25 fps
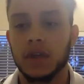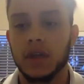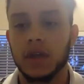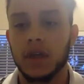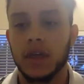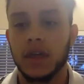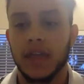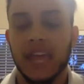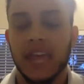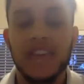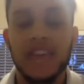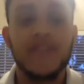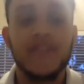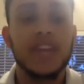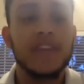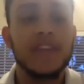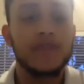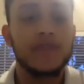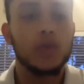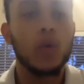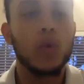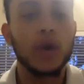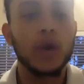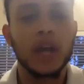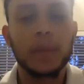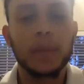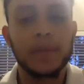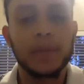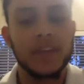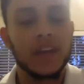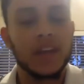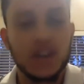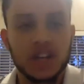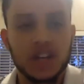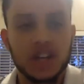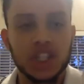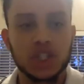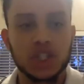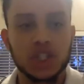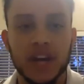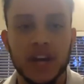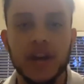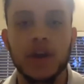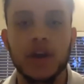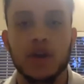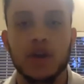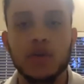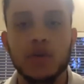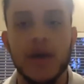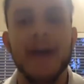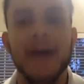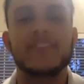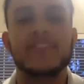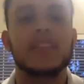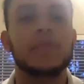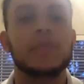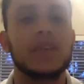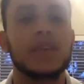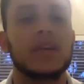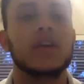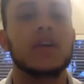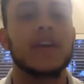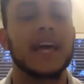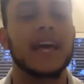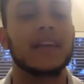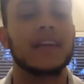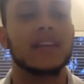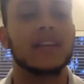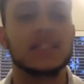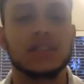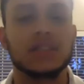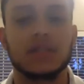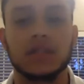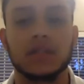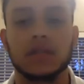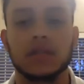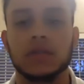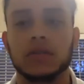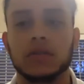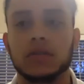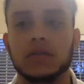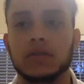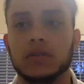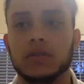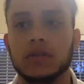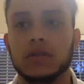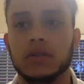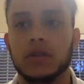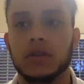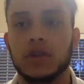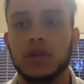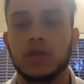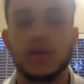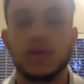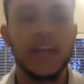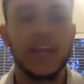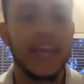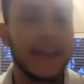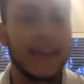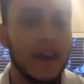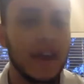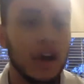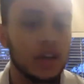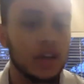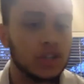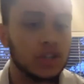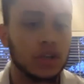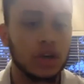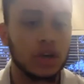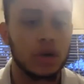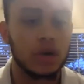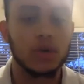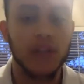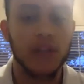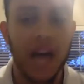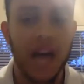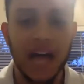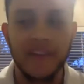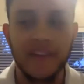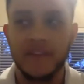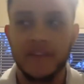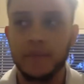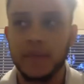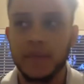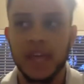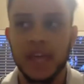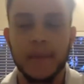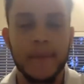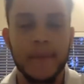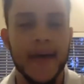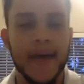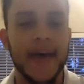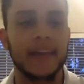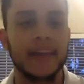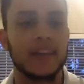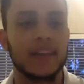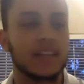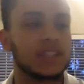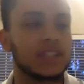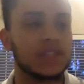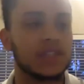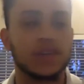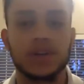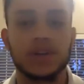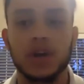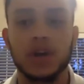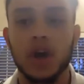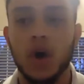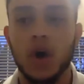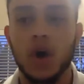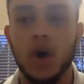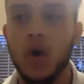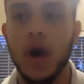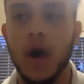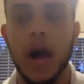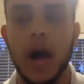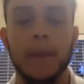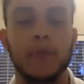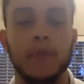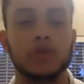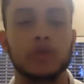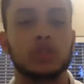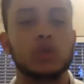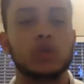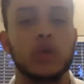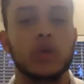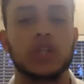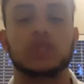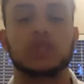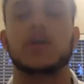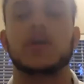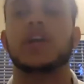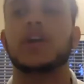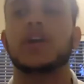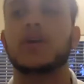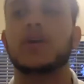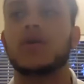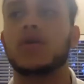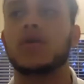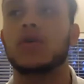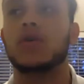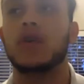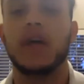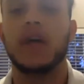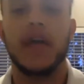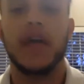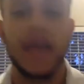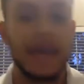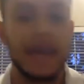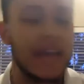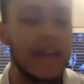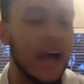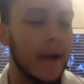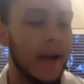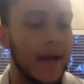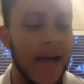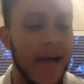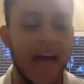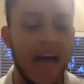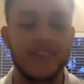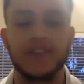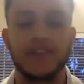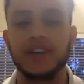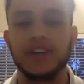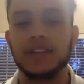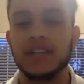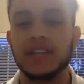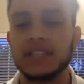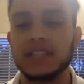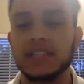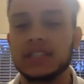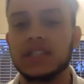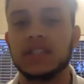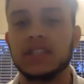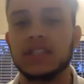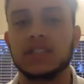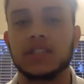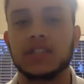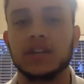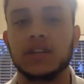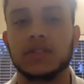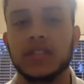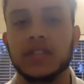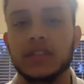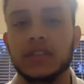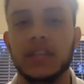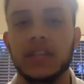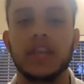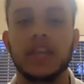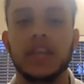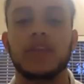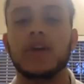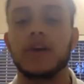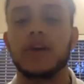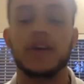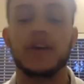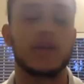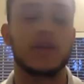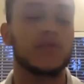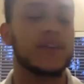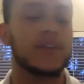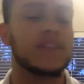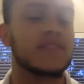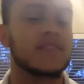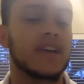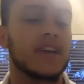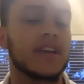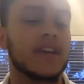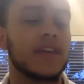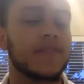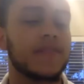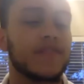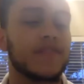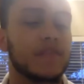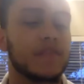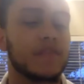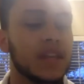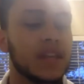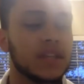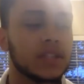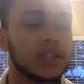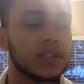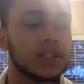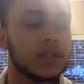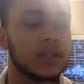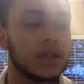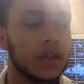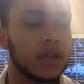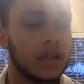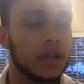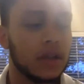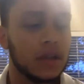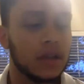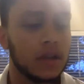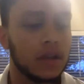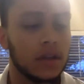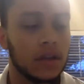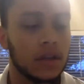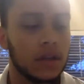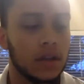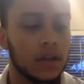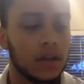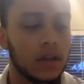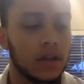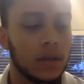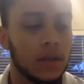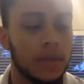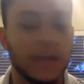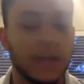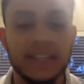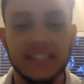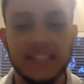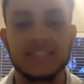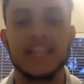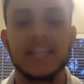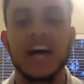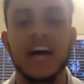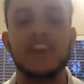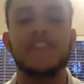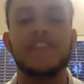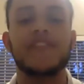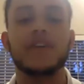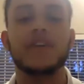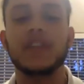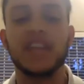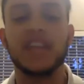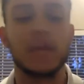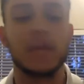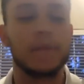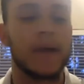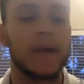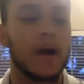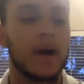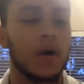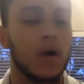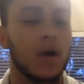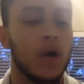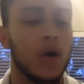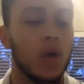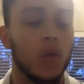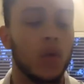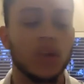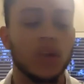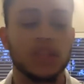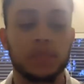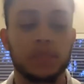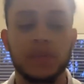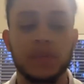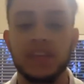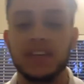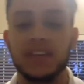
Even if you want to be a good trader, you have to be good at listening. You can't get on to go live and be a bad listener, or hop onto a trading call and not have good listening skills and think you're going to retain information. Because it's not fully about what's being